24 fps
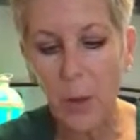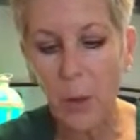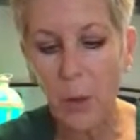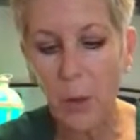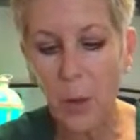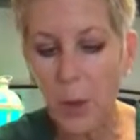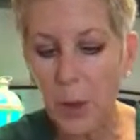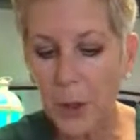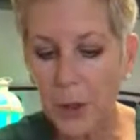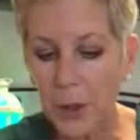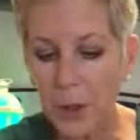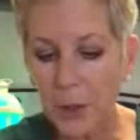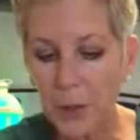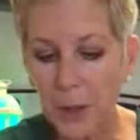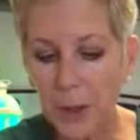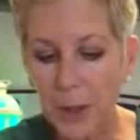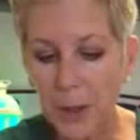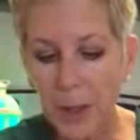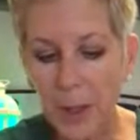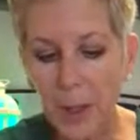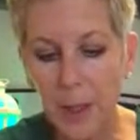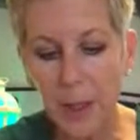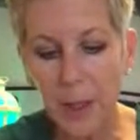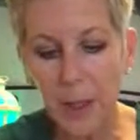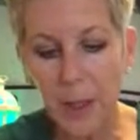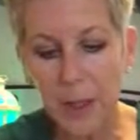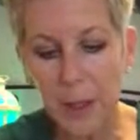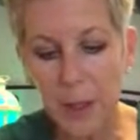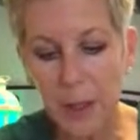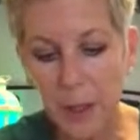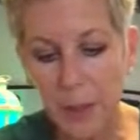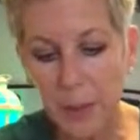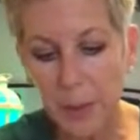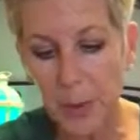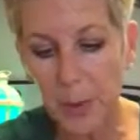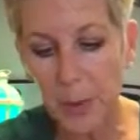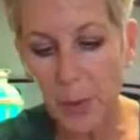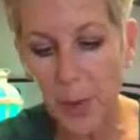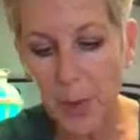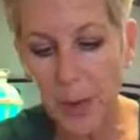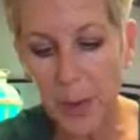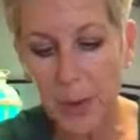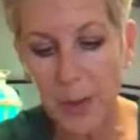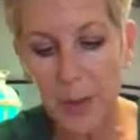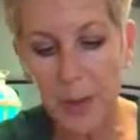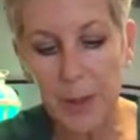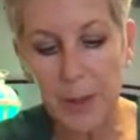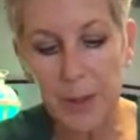Wash me, and I shall be
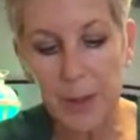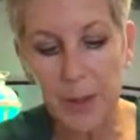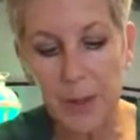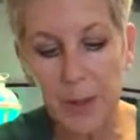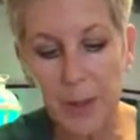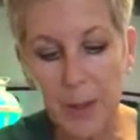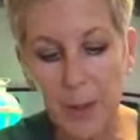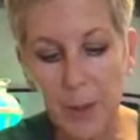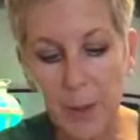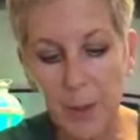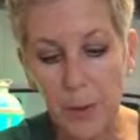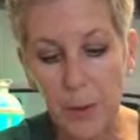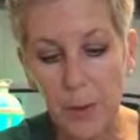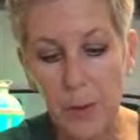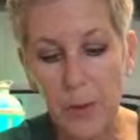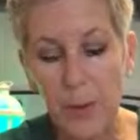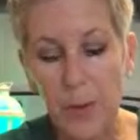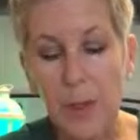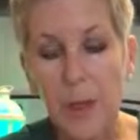whiter than snow."